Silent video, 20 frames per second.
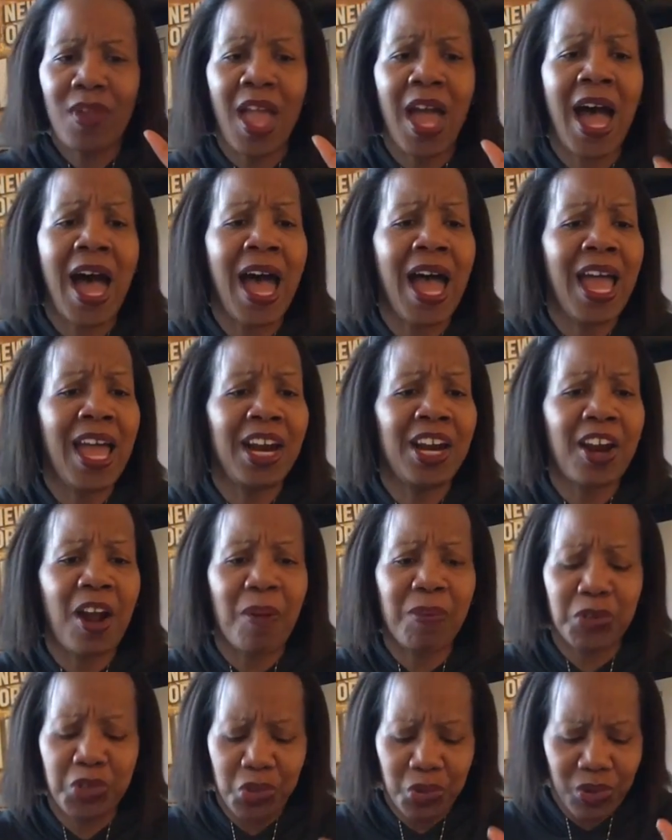I had an
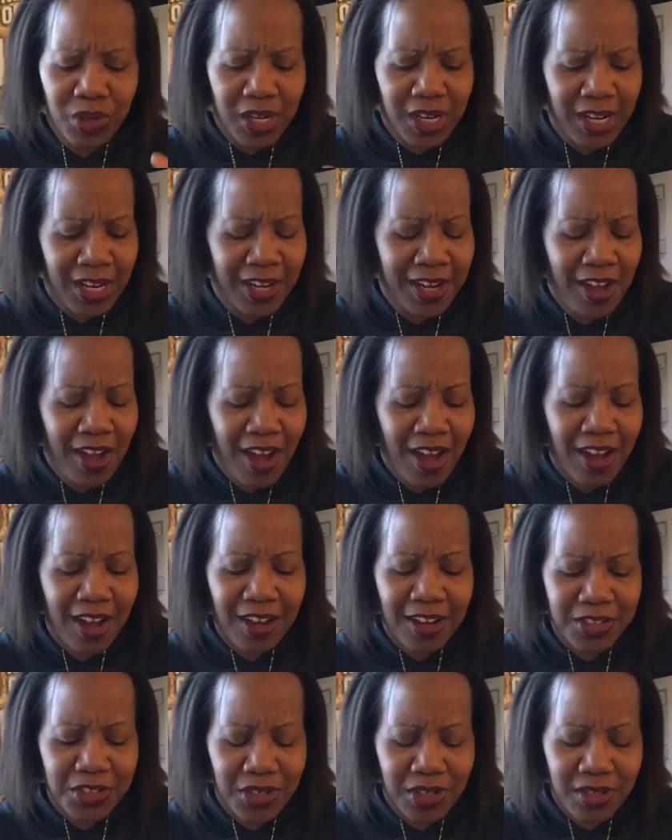opportunity uh,
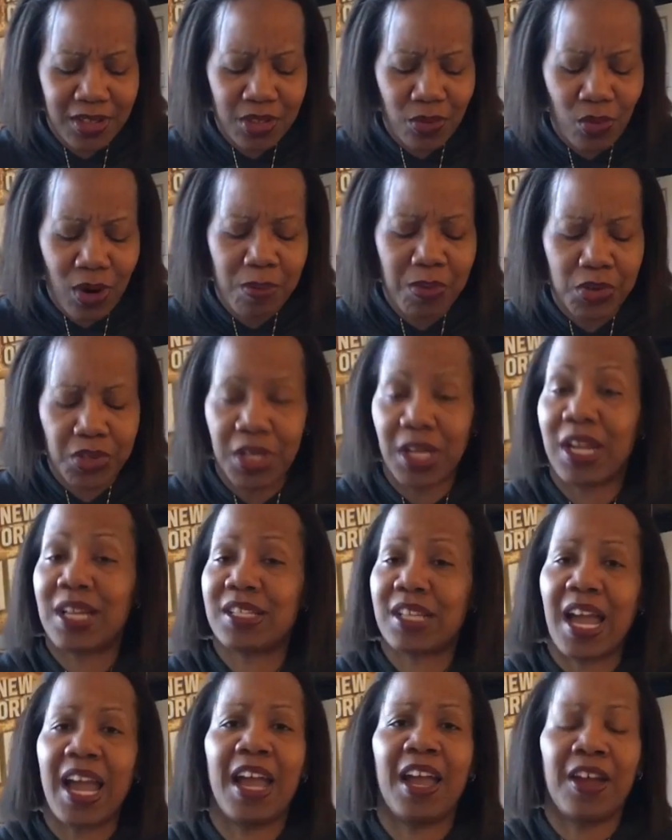to, to, represent, as
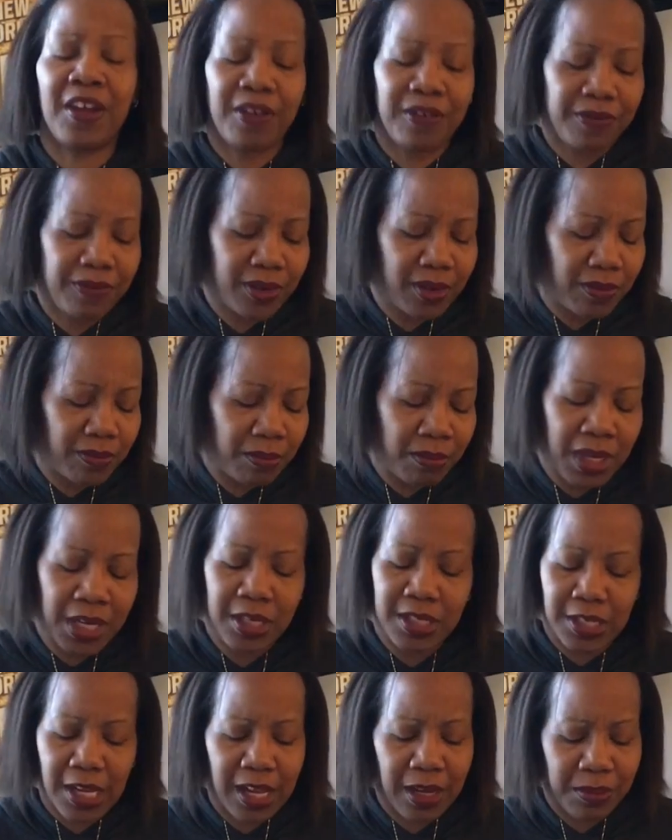I have uh, many
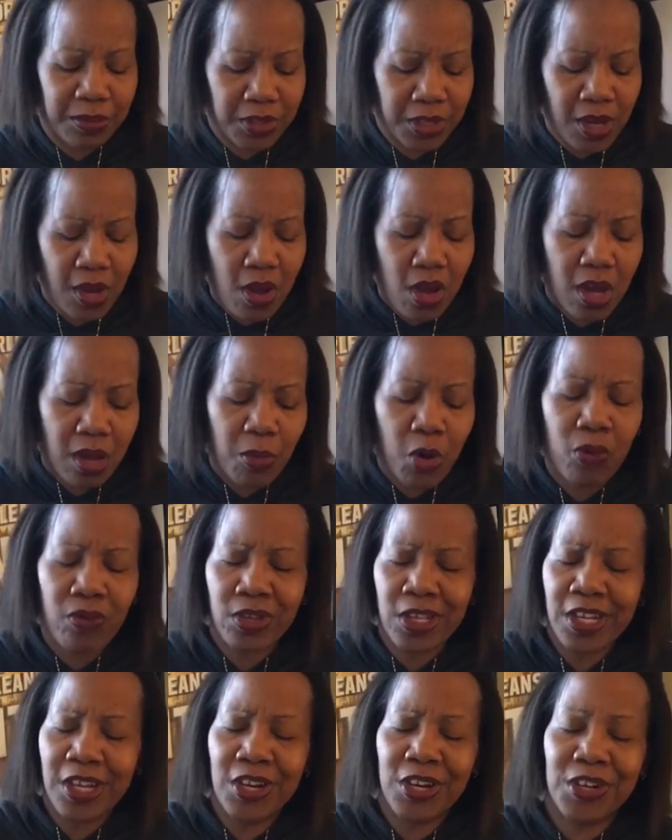times um, over the
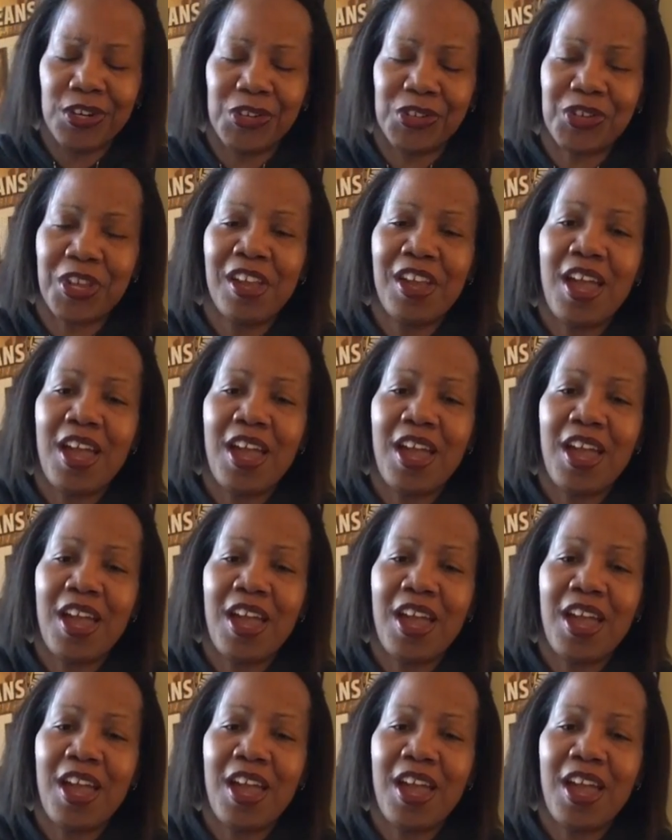years,